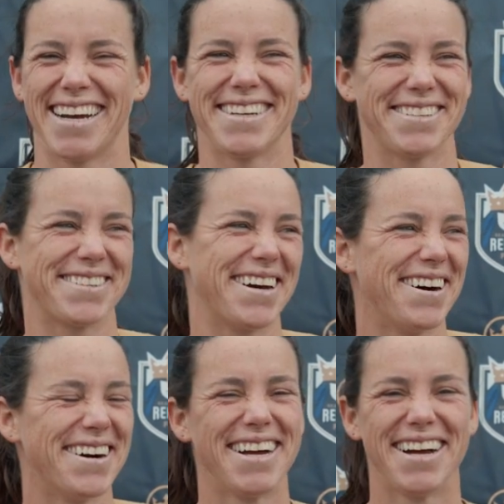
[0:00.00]
I don't
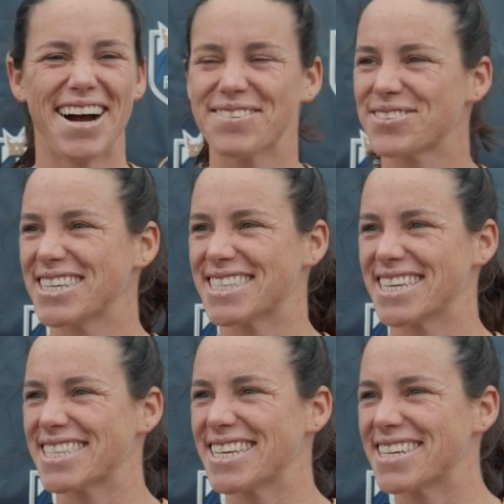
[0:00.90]
know. I'm
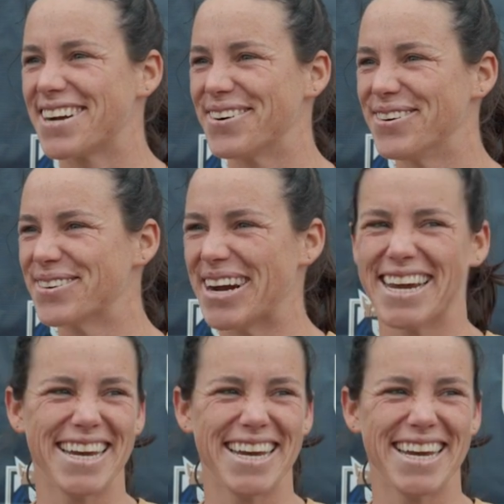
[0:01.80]
26. That's not old, right?